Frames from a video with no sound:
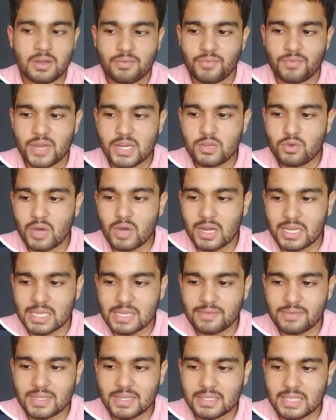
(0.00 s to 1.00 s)
when you are
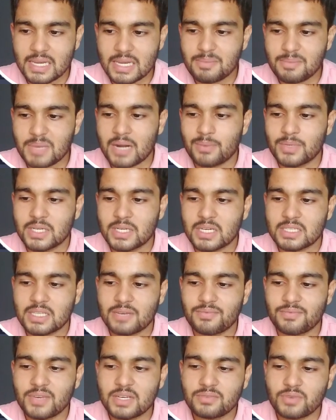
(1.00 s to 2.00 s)
giving three parameters,
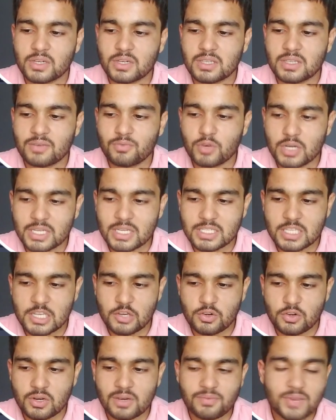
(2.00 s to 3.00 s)
and which function would
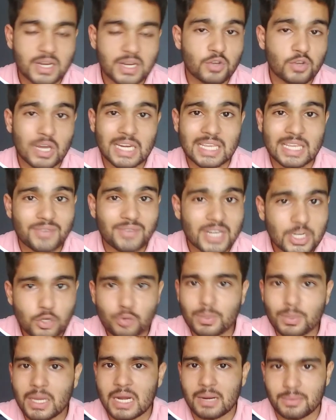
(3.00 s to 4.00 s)
execute it when you are giving
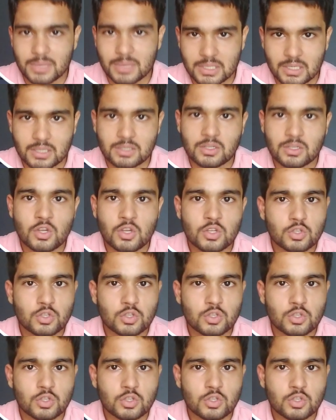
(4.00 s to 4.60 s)
two parameters.